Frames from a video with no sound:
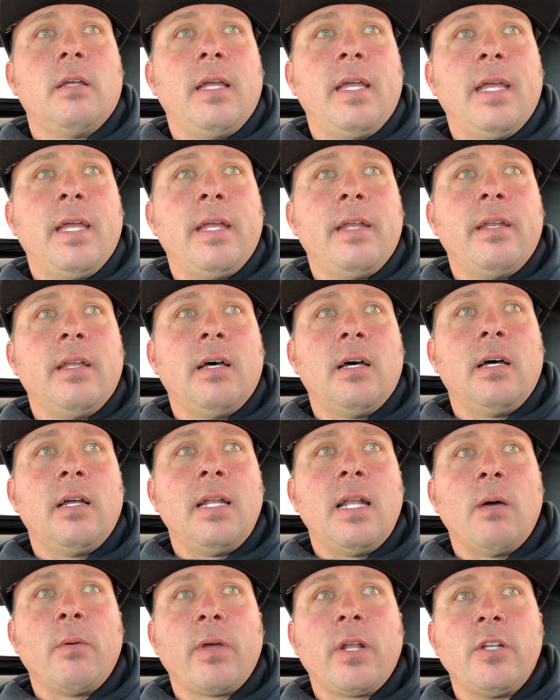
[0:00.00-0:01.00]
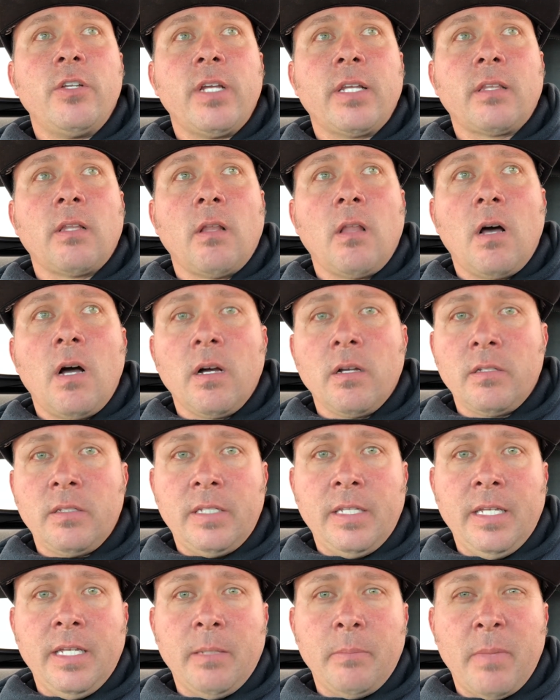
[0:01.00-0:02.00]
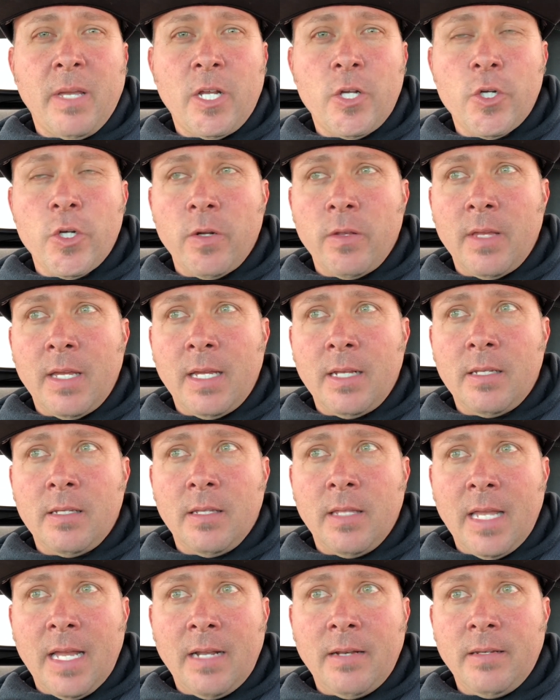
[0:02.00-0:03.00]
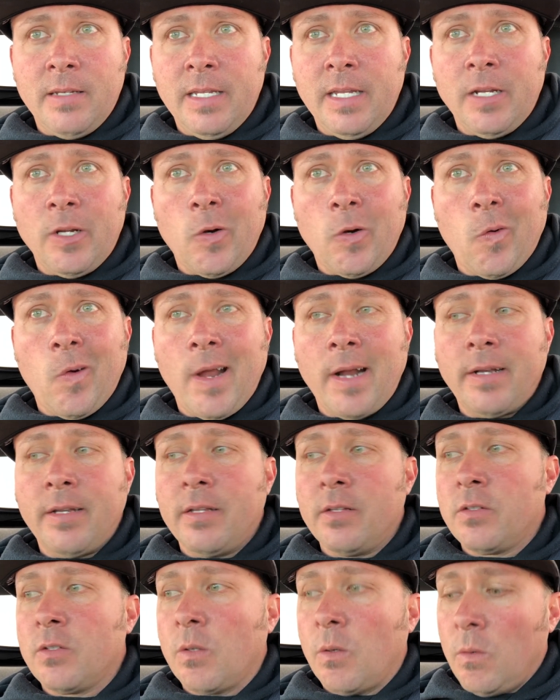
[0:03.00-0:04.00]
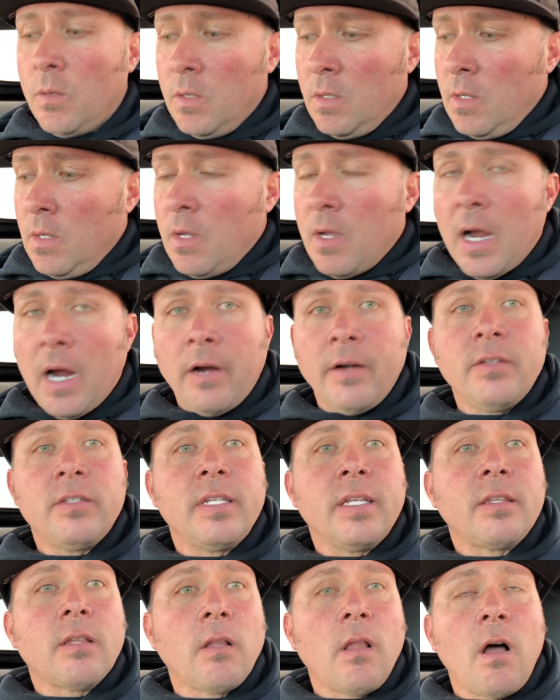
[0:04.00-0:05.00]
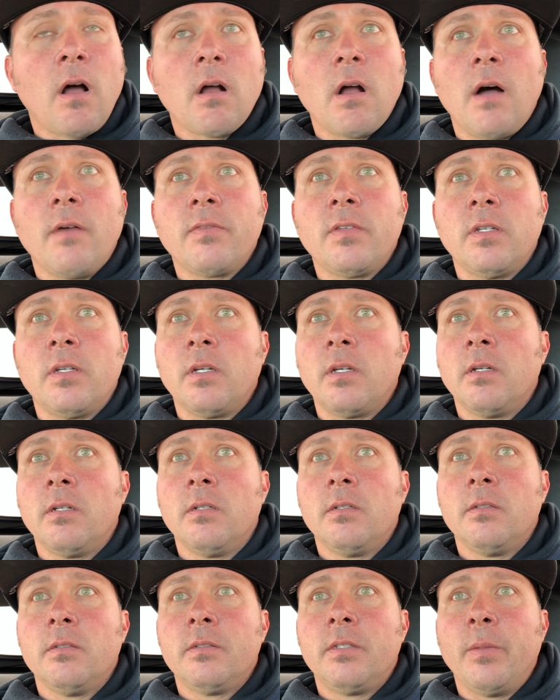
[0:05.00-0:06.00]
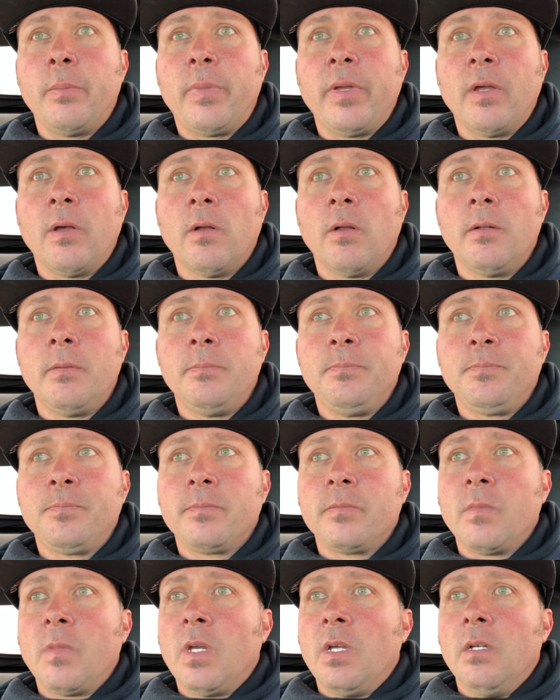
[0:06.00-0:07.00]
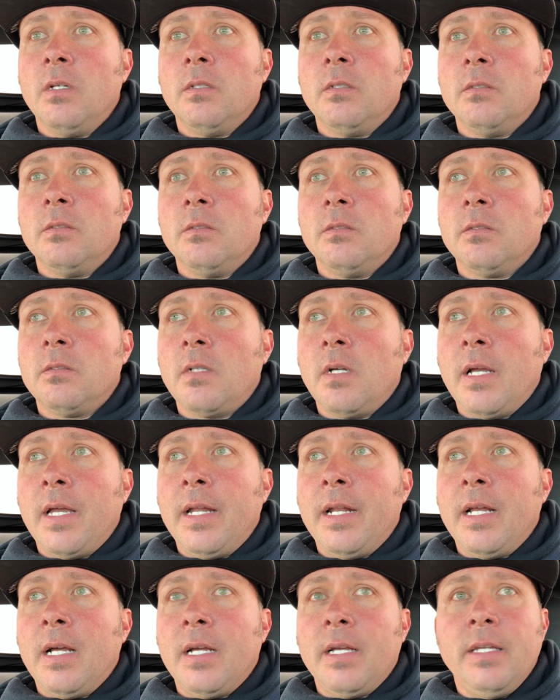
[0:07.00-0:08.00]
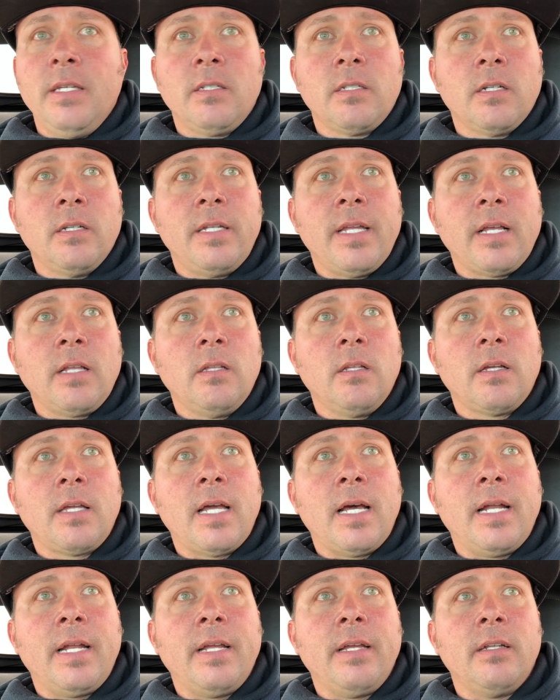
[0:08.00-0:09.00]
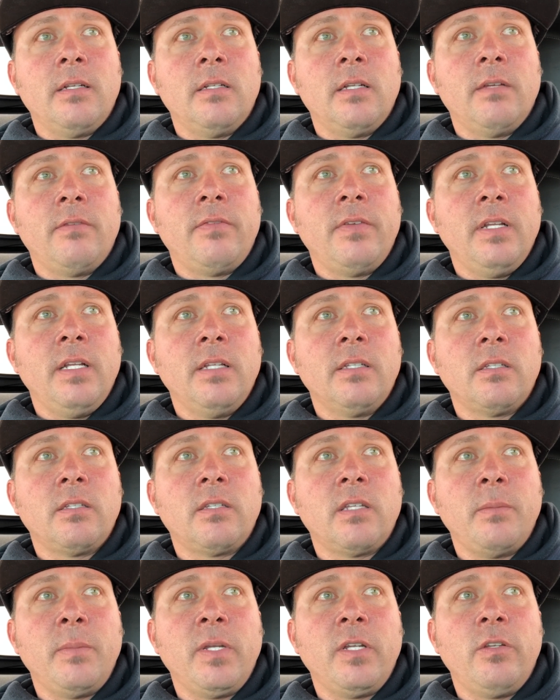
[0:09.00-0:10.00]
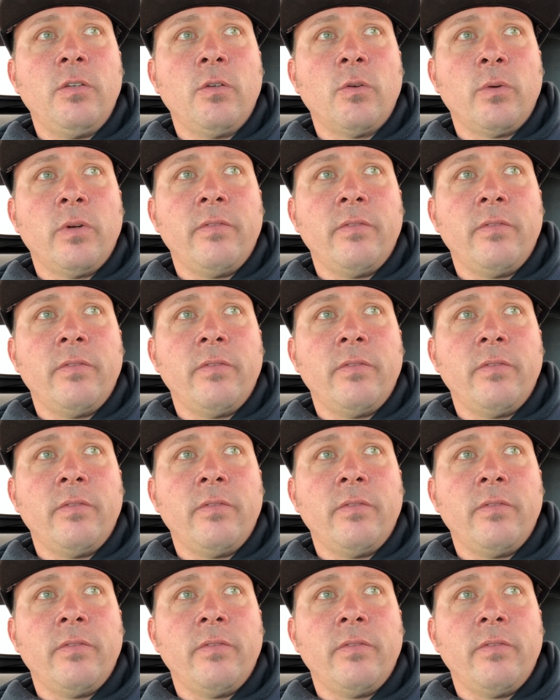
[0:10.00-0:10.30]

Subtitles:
And now we're gonna check the log, see, and make sure that that did correct it. So I already sent the log off to Bill, and he's gonna take a look at it. And if he needs to send me a tune